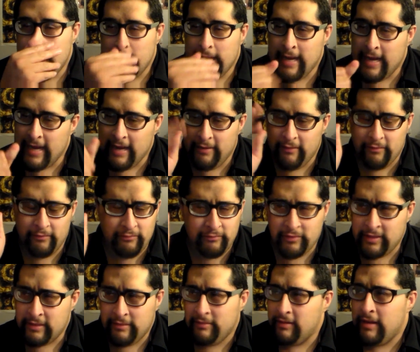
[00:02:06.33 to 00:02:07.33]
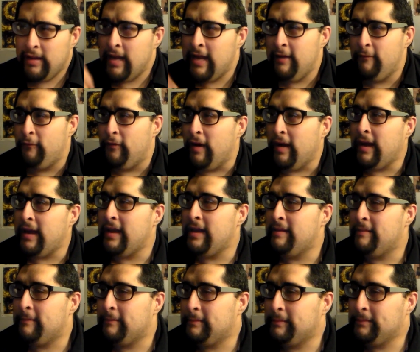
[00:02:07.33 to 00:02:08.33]
He he
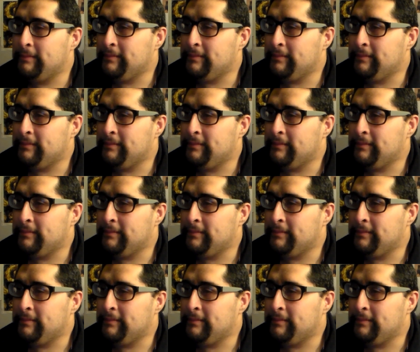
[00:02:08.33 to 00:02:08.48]
fucking